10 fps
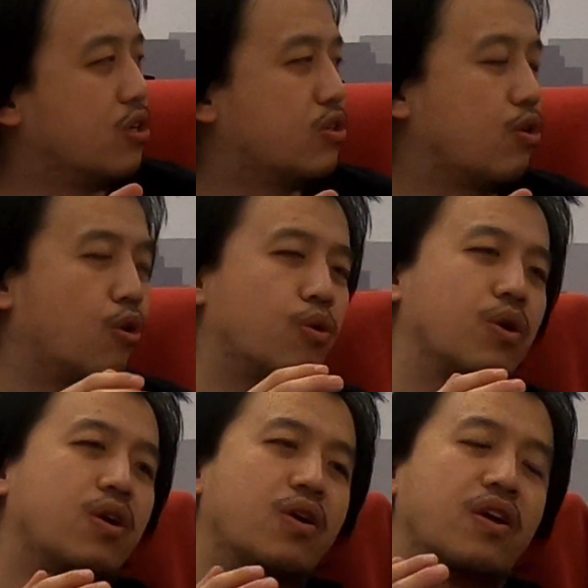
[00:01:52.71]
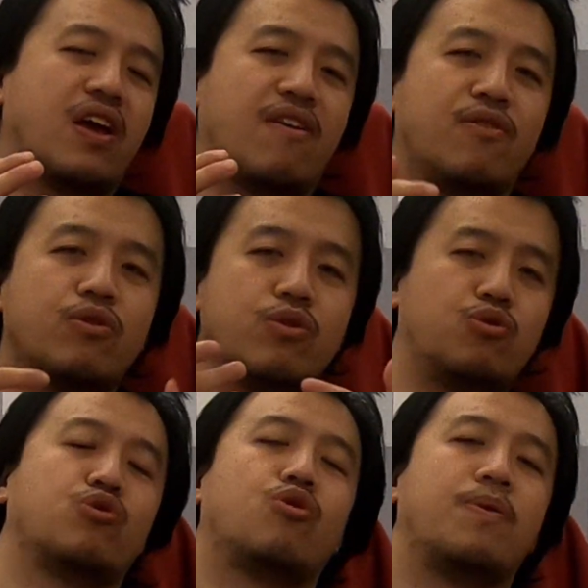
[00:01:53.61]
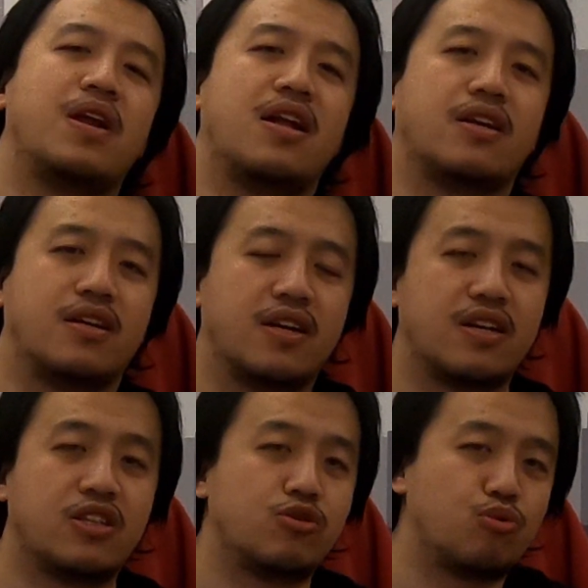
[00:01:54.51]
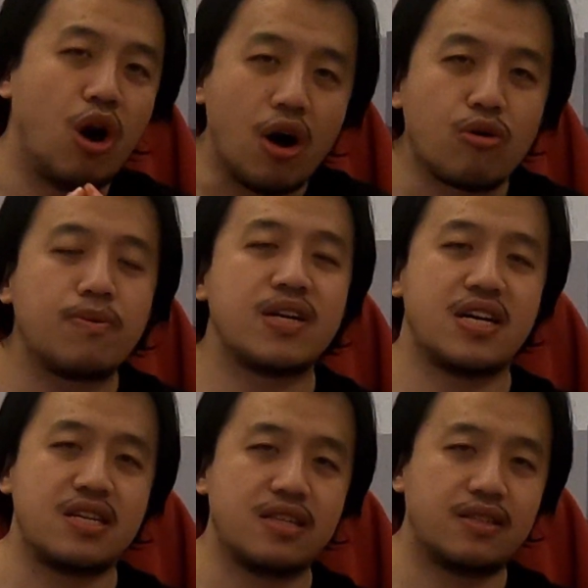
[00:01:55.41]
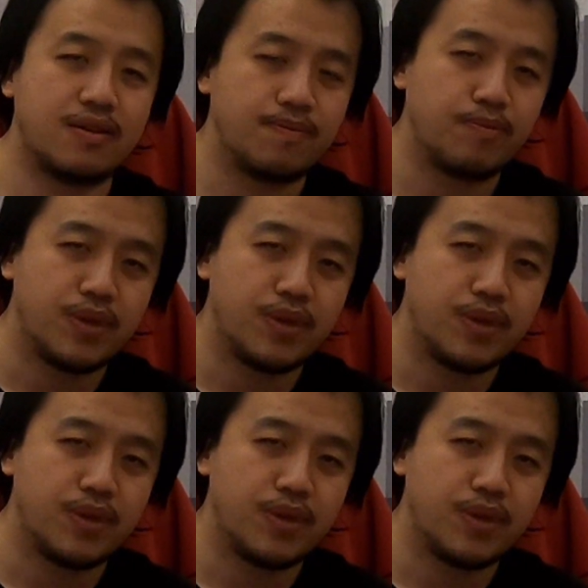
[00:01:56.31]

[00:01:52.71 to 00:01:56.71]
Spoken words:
So if you use Kubernetes, just raw Kubernetes,